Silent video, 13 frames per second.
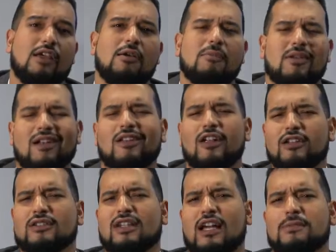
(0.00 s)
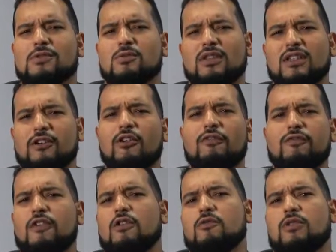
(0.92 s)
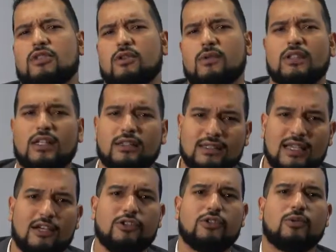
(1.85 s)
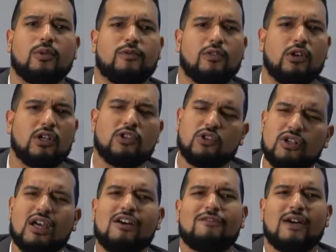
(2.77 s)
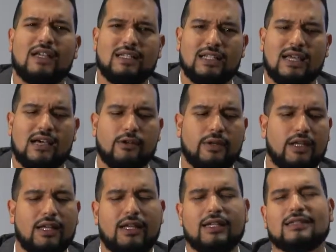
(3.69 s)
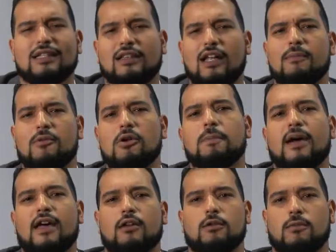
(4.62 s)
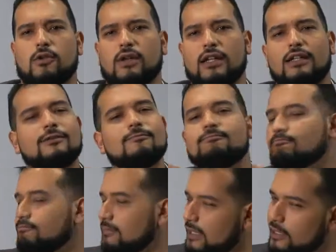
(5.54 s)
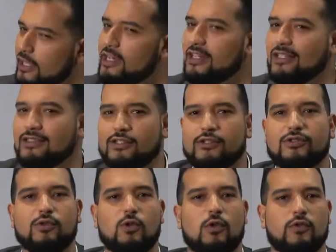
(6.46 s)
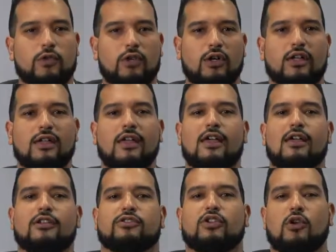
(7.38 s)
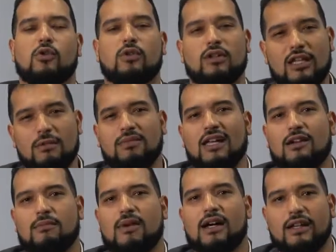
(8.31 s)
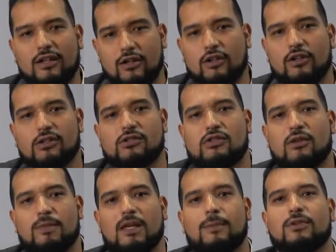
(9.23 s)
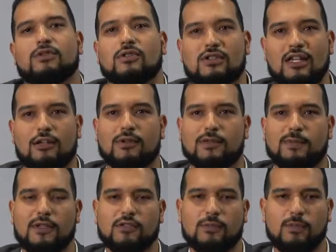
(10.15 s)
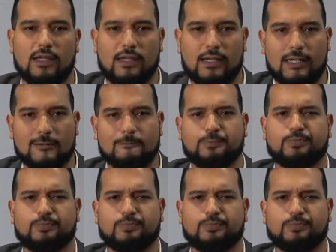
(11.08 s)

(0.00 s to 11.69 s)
But a lot of times when they're upfront with you and they tell you up front and you're not finding out, it's a lot more palatable and a lot easier to overlook. So keep that in mind. Encourage your people to take responsibility.